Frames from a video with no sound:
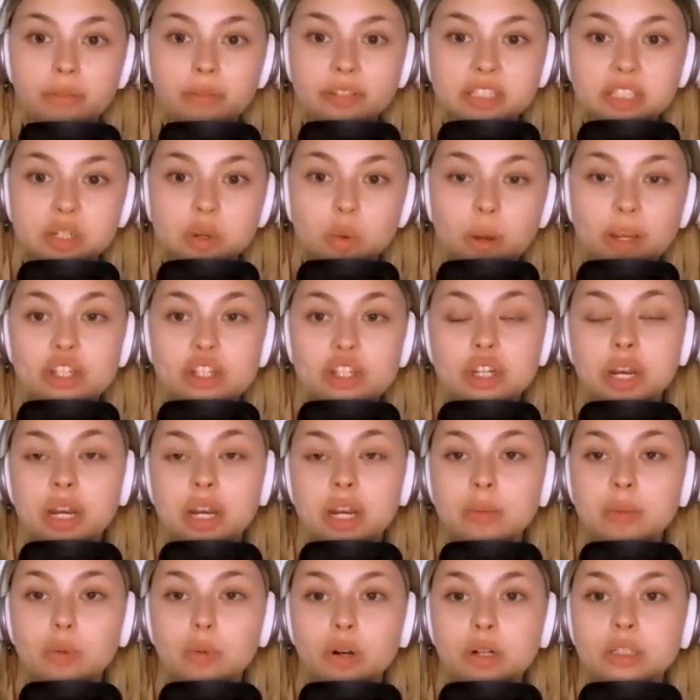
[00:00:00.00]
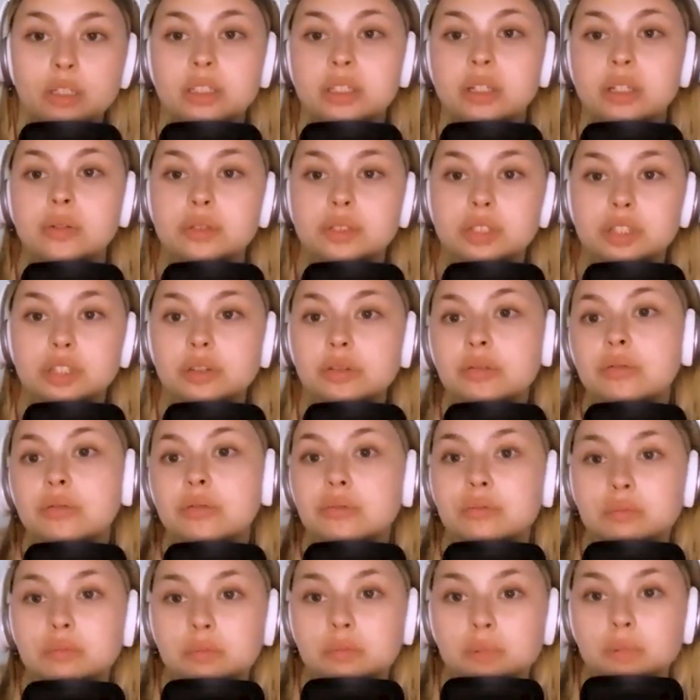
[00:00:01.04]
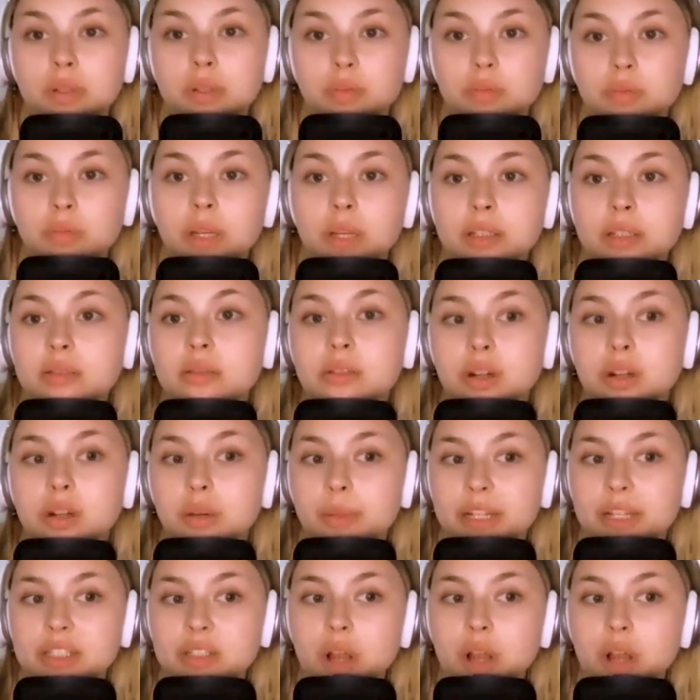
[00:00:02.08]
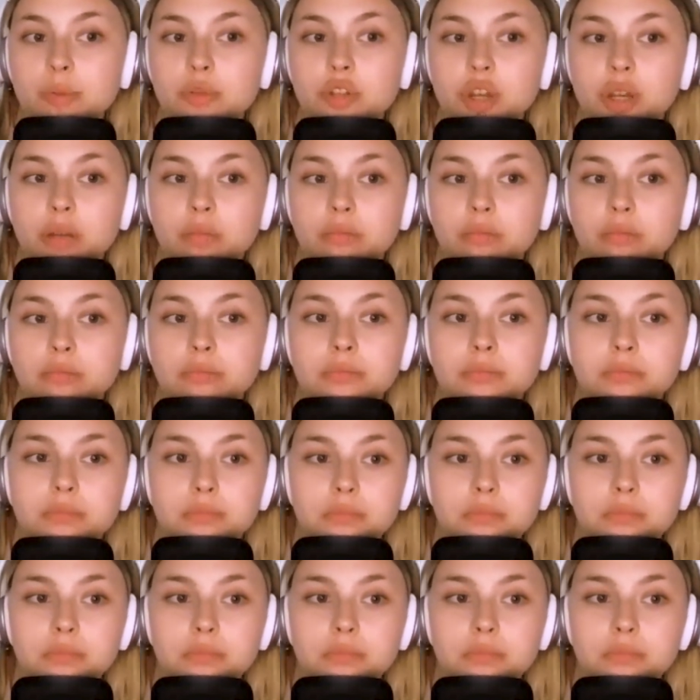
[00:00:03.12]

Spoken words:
part of this equation anymore. So Sue is her best option.